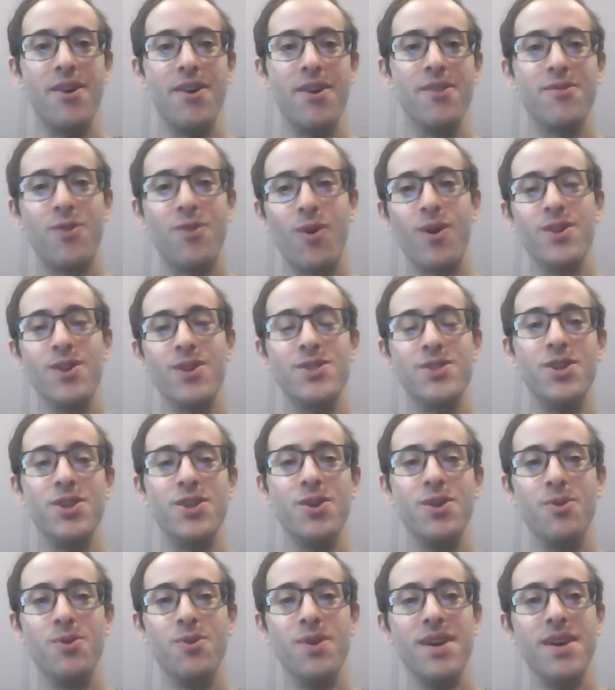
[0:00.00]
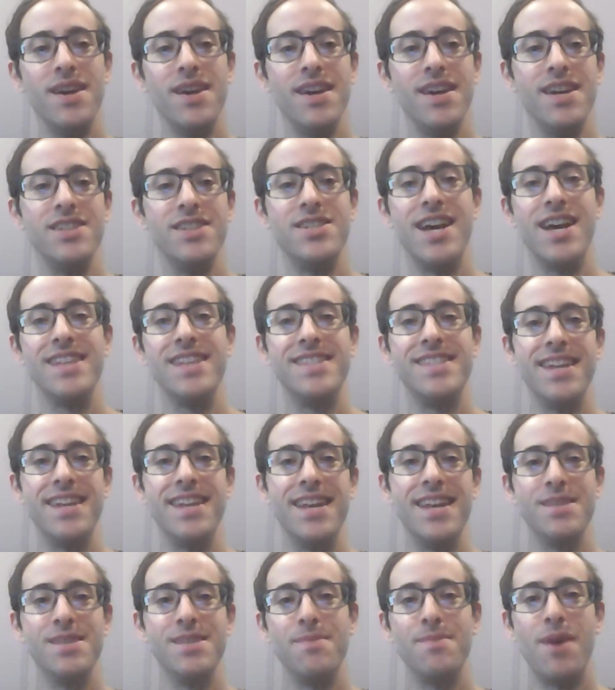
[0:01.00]
And of course, Jesse and
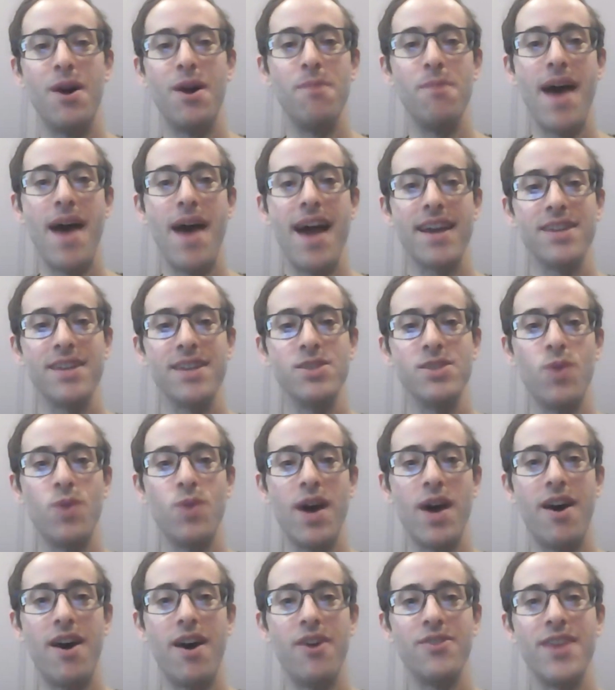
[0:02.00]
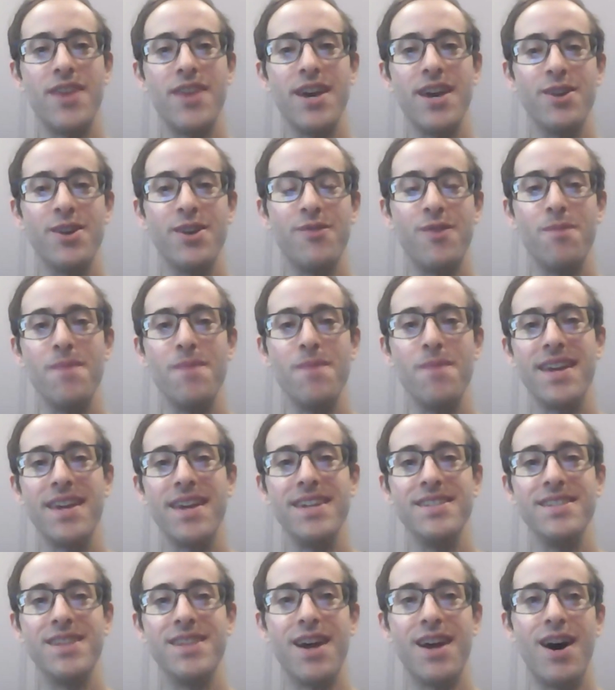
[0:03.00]
Isabel back as well. Thank you for
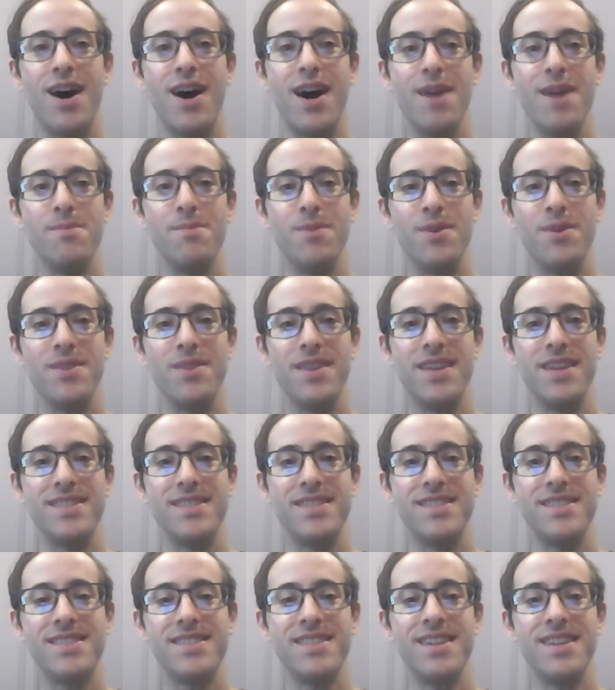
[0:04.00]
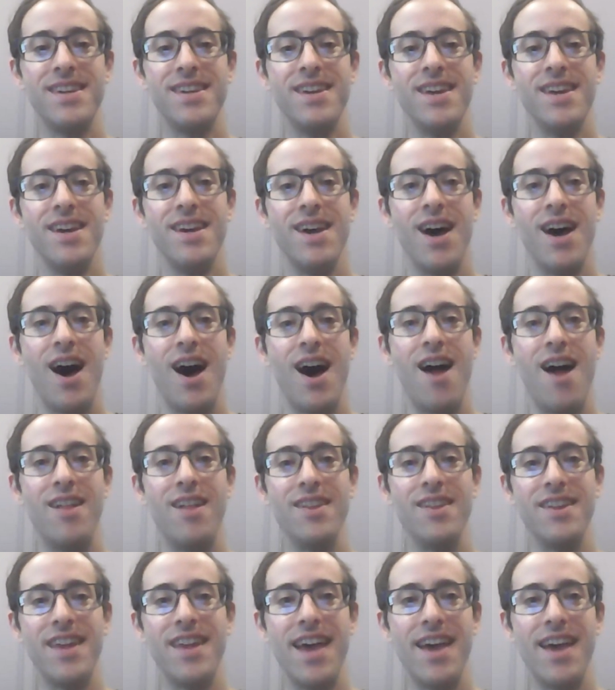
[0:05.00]
making time on this
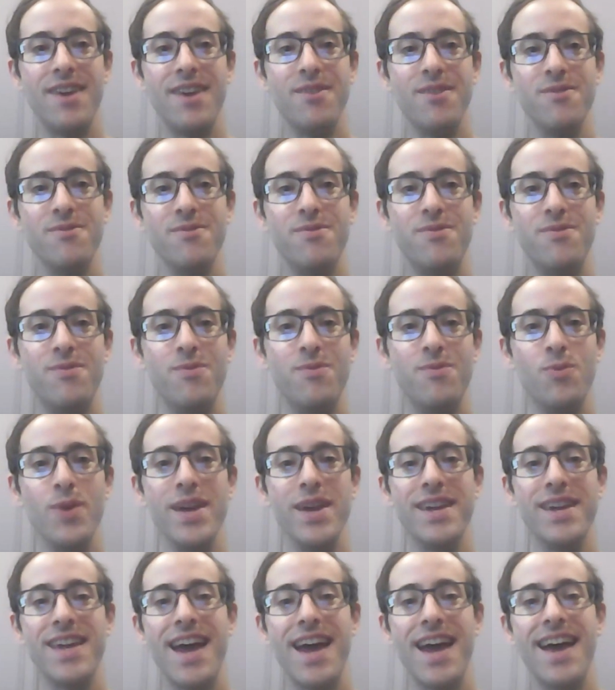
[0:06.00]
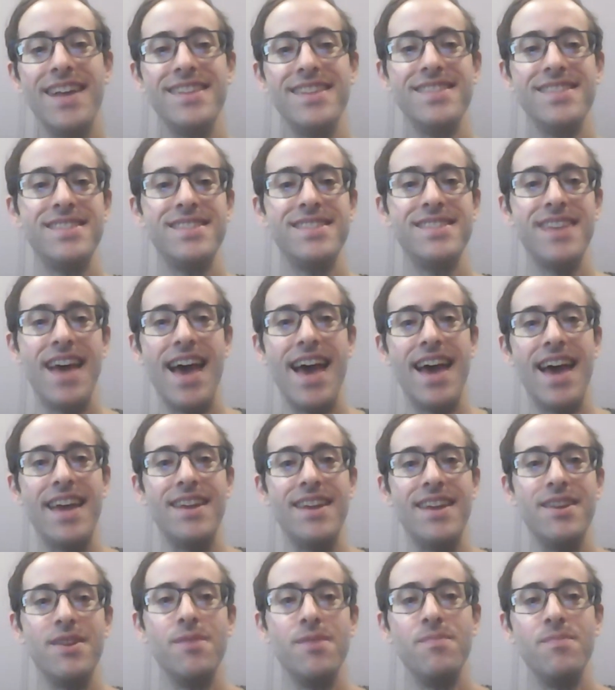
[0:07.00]
holiday of weekends.
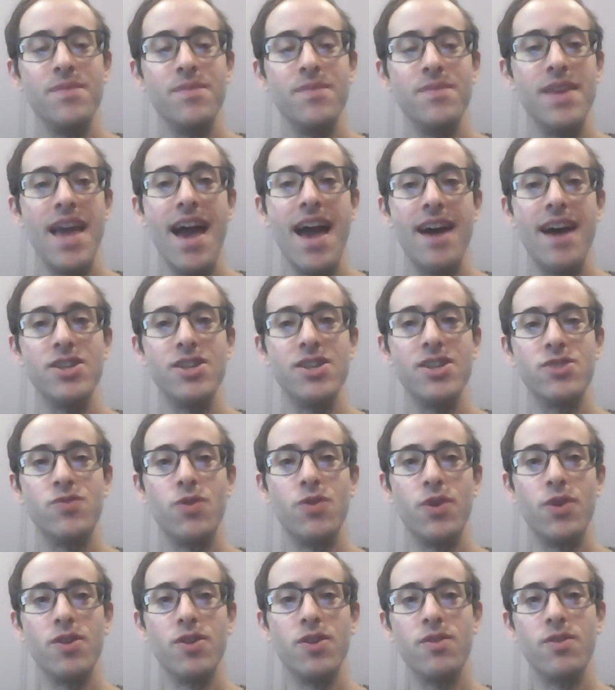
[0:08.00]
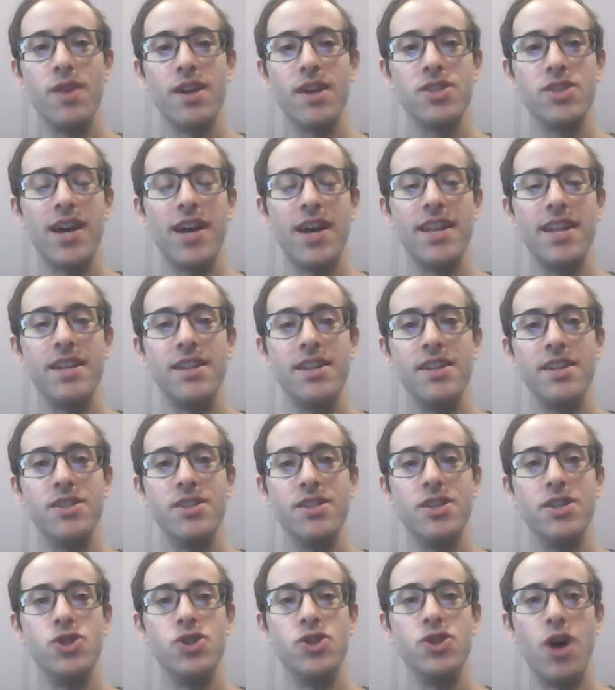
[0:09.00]
And yeah, just really excited
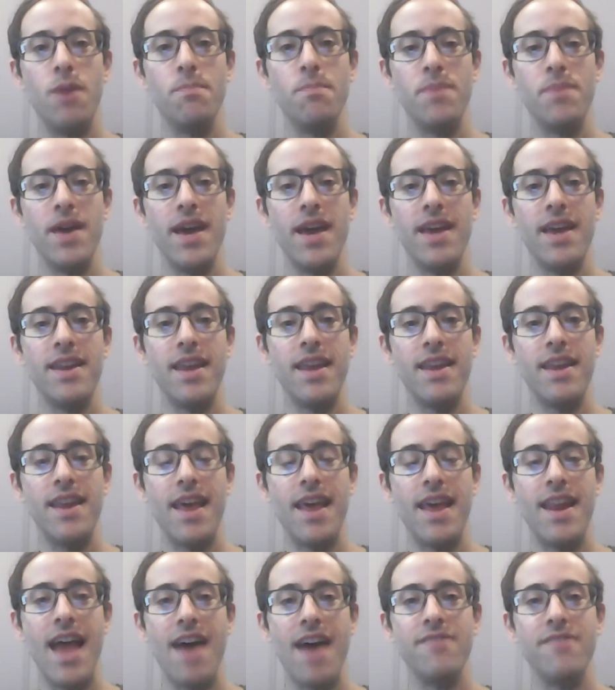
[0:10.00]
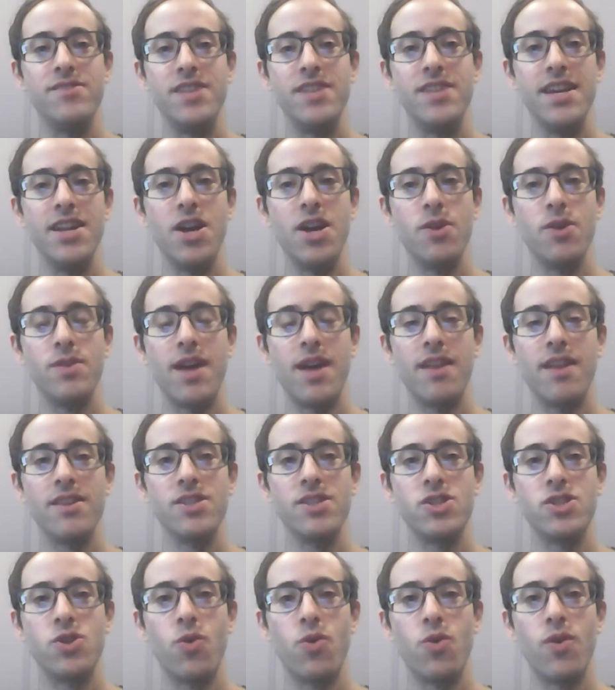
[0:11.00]
to jump in and have Tino tell
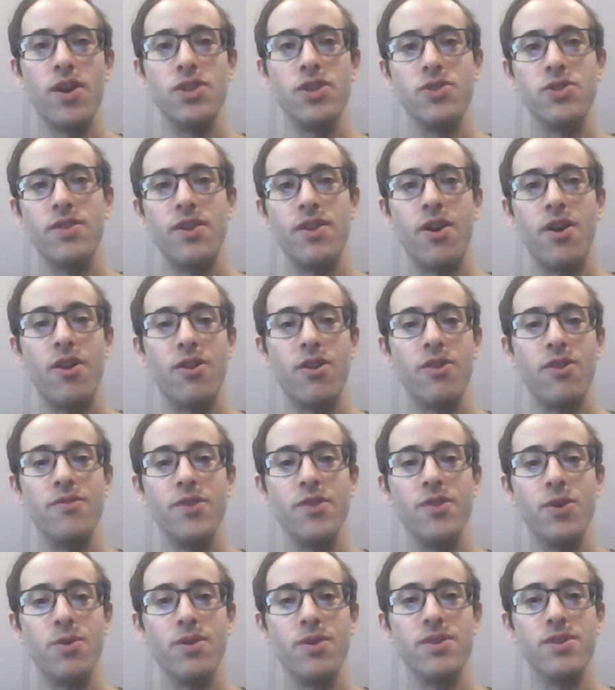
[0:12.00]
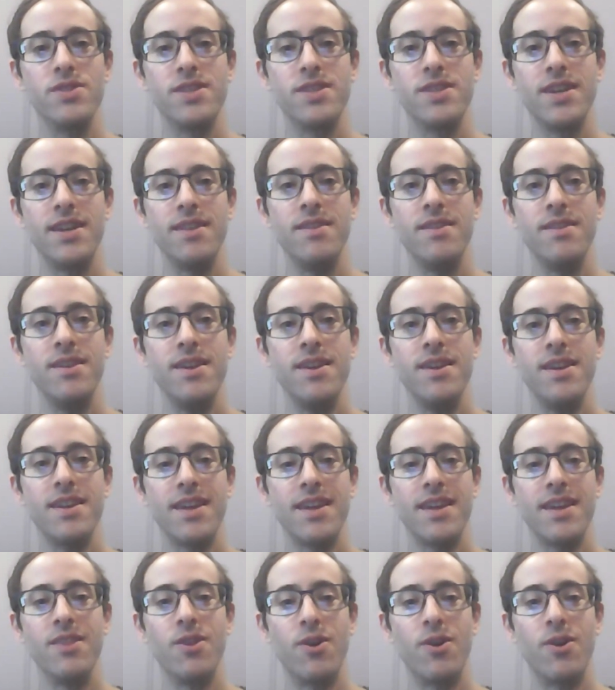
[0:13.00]
his story so that all our viewers can
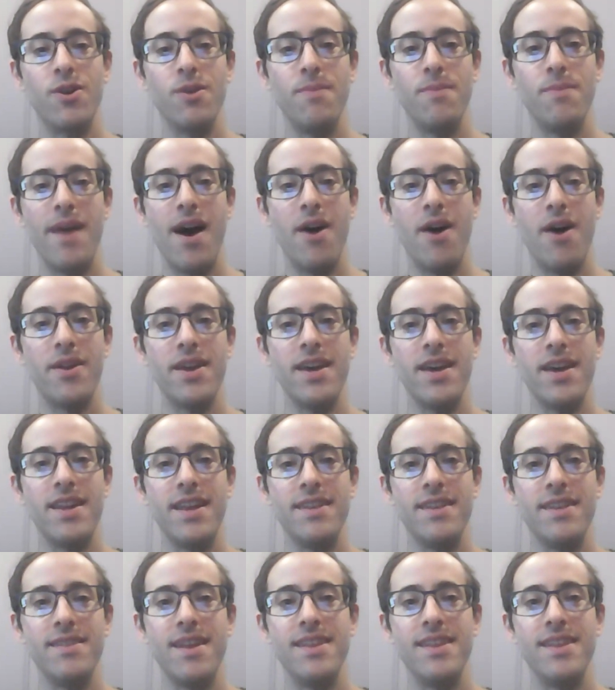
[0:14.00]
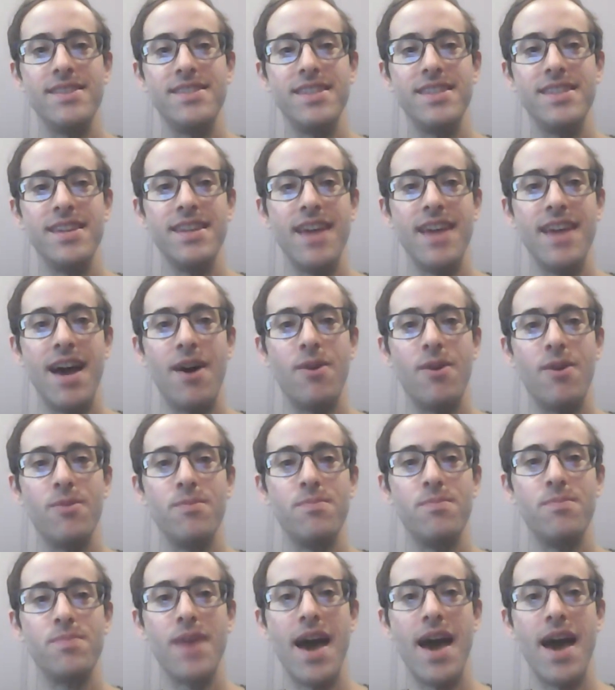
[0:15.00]
learn about it and see
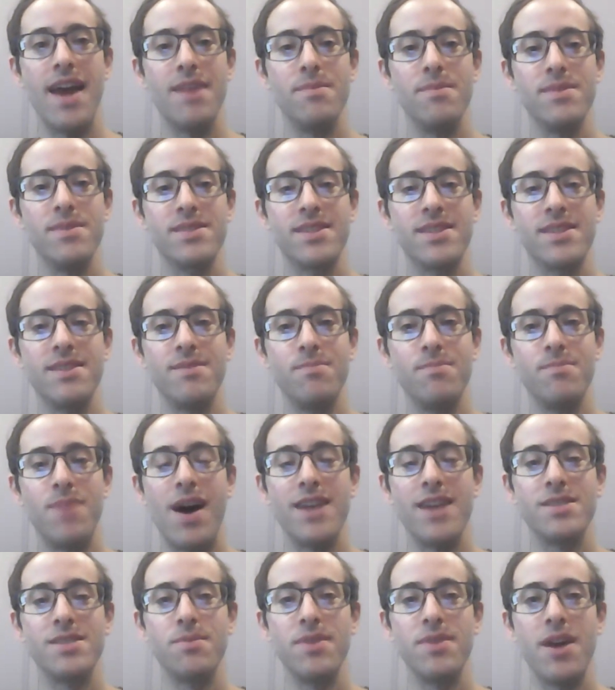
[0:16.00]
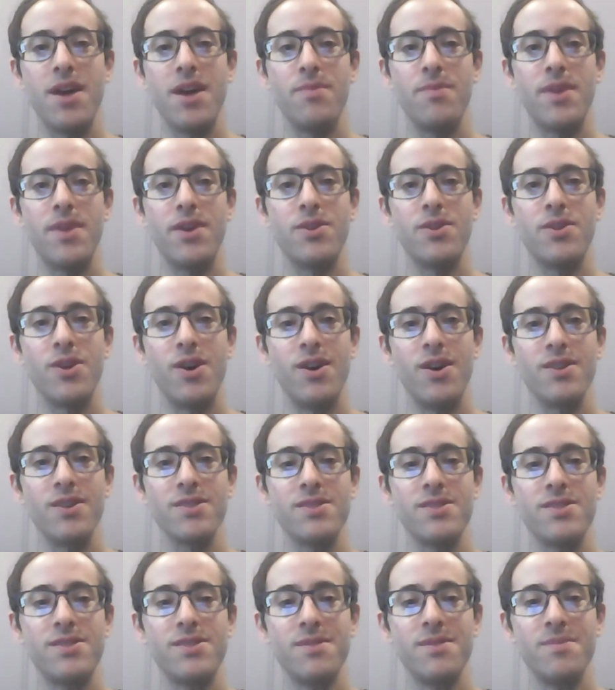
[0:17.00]
how cannabis can possibly help their
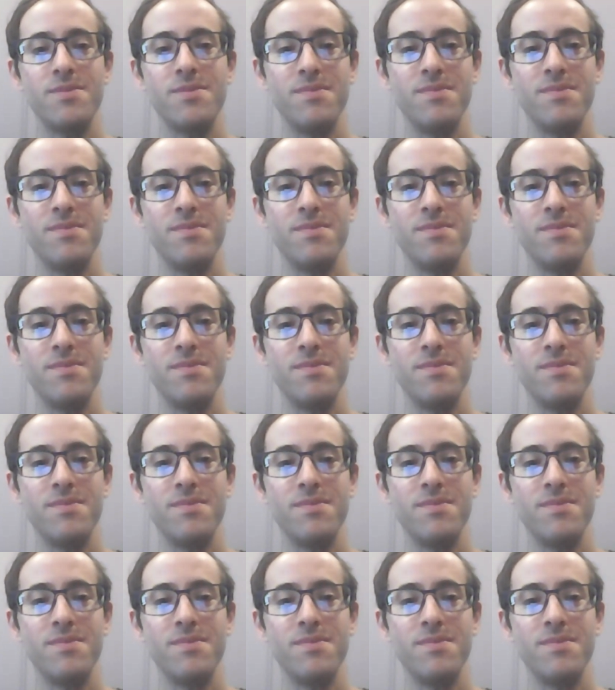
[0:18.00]
dogs.